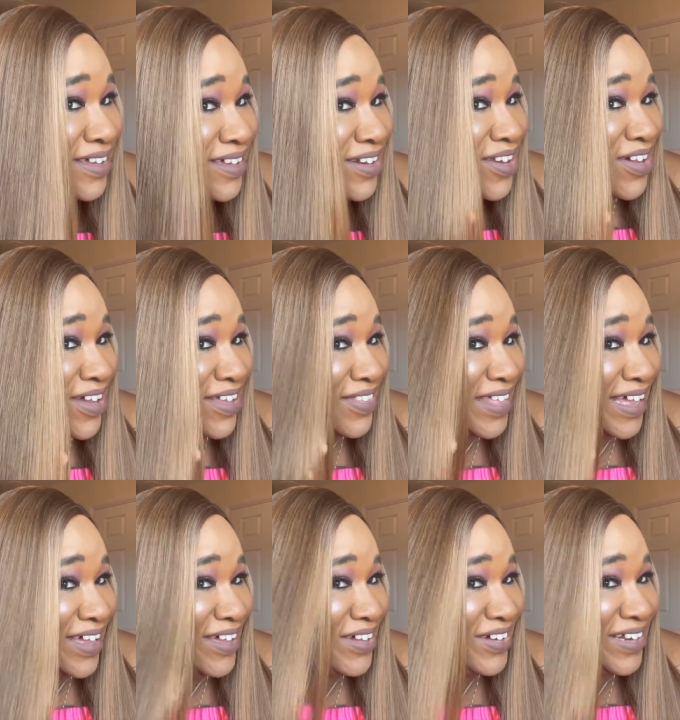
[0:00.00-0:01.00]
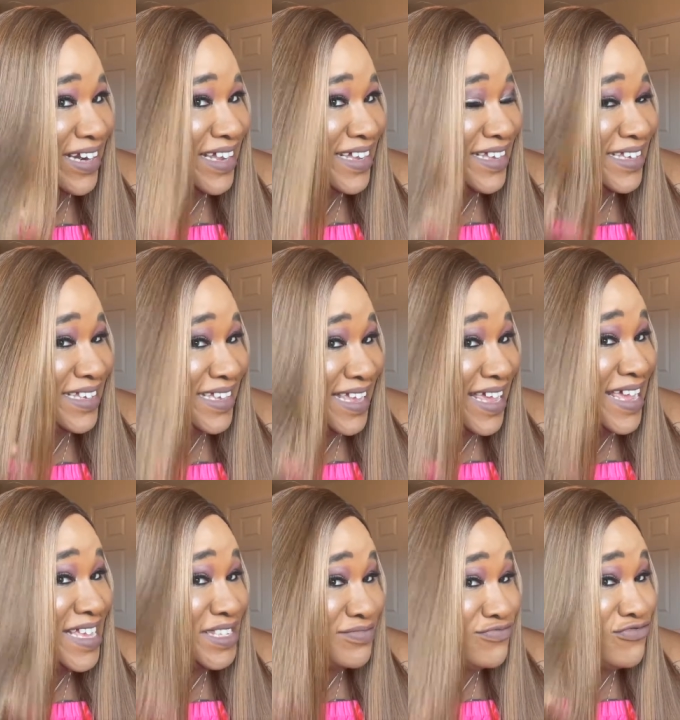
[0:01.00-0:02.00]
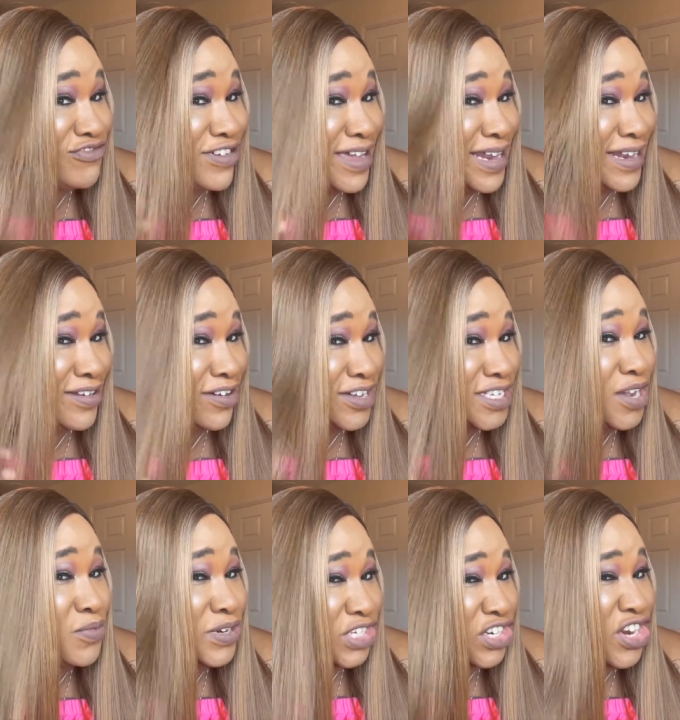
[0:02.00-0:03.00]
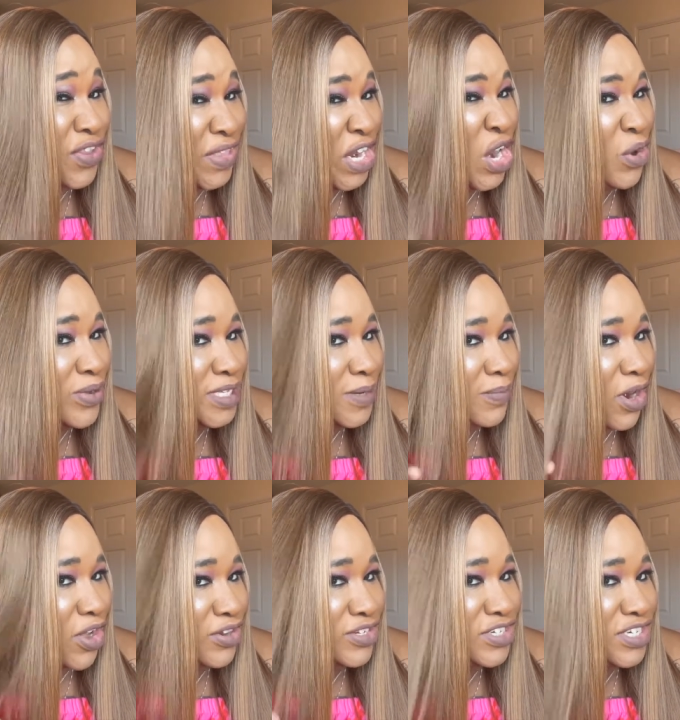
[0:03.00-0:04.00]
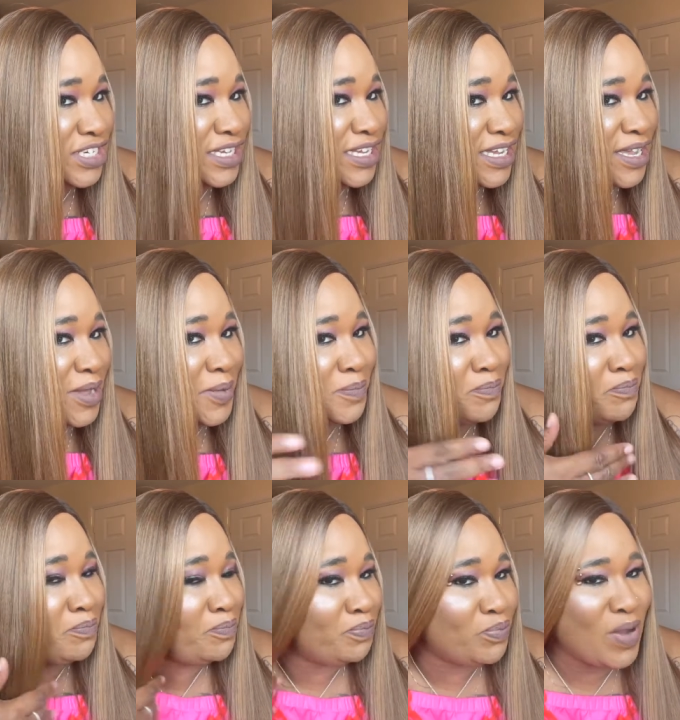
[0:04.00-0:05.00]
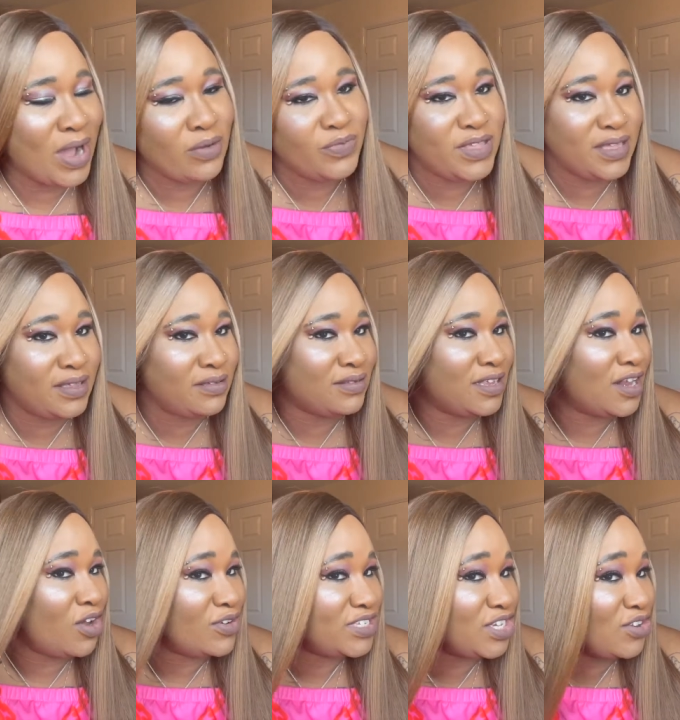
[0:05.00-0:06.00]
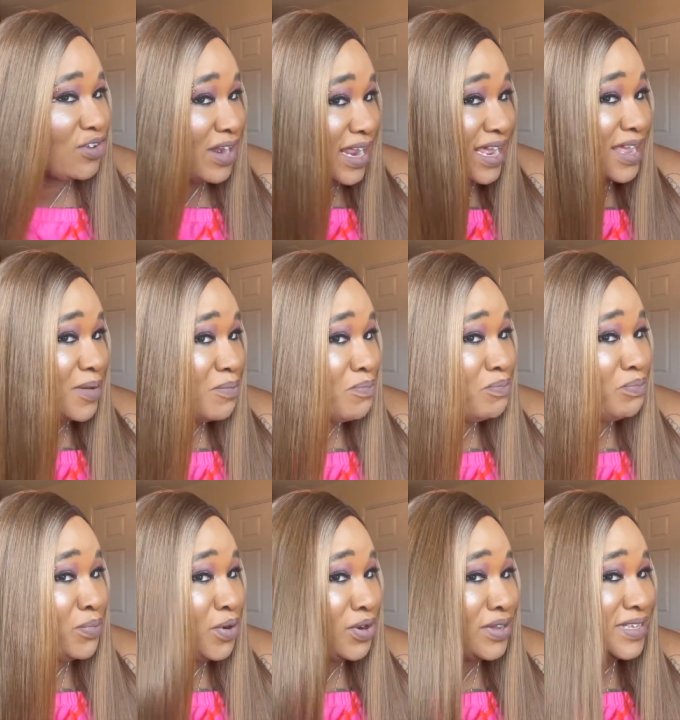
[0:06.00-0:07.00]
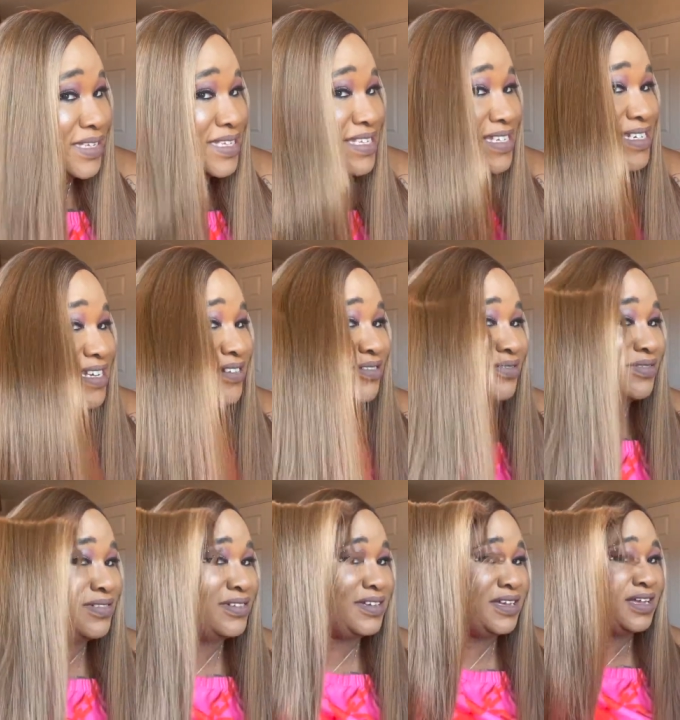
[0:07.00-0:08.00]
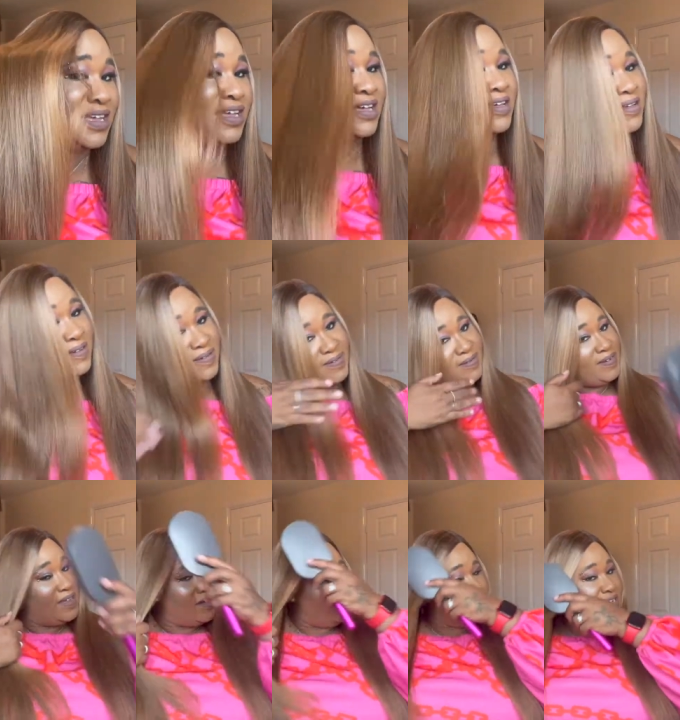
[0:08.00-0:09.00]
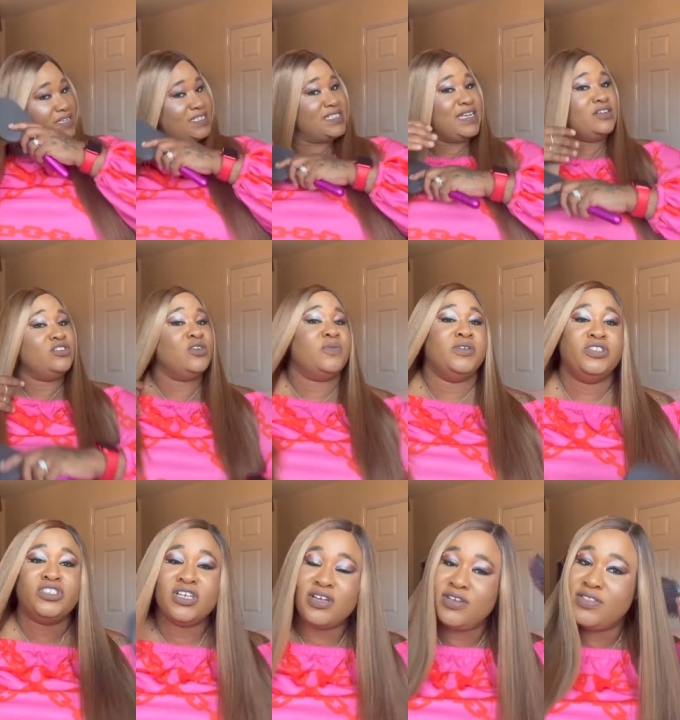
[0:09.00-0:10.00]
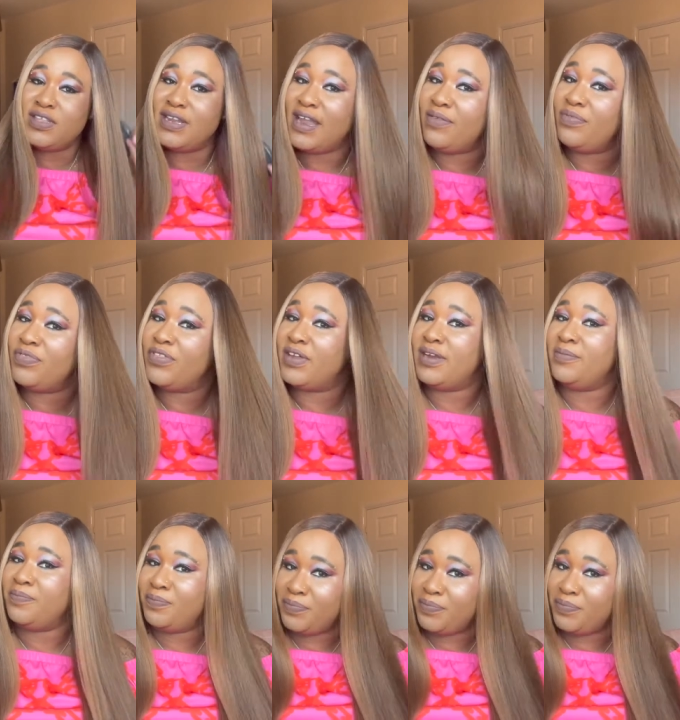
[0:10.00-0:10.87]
look at that colour. It is really nice. I wish I'd got the lighter blonde, well the the lighter color but still i'm going to stand up and show you the length on it